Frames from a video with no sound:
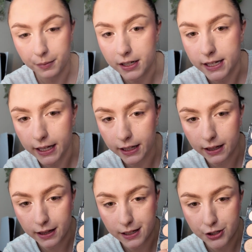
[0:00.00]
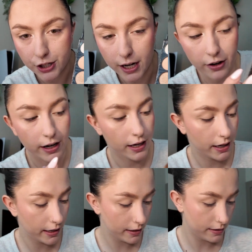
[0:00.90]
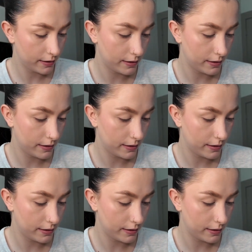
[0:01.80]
I'm gonna take this shade right here